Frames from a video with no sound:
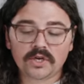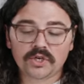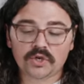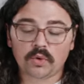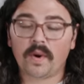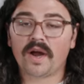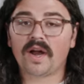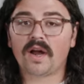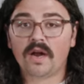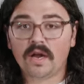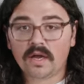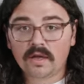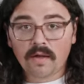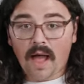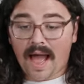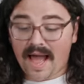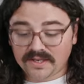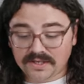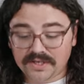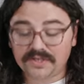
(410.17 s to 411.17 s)
to where
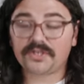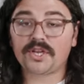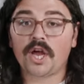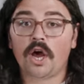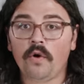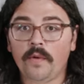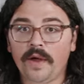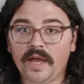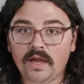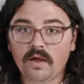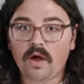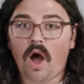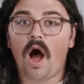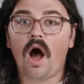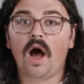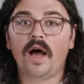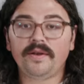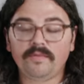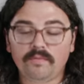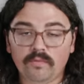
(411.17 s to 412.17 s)
as it's going,
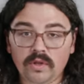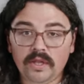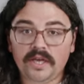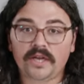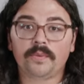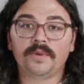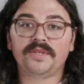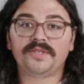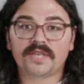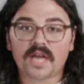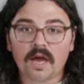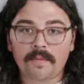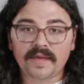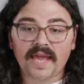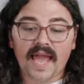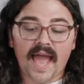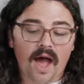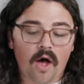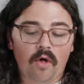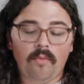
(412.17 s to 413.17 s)
hot liquid's
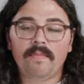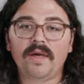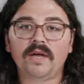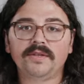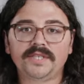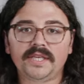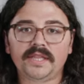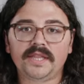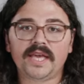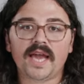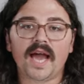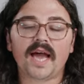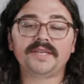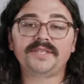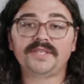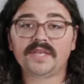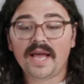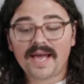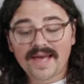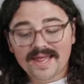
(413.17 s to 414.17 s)
coming out, melting the
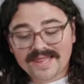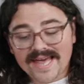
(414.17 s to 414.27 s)
ice,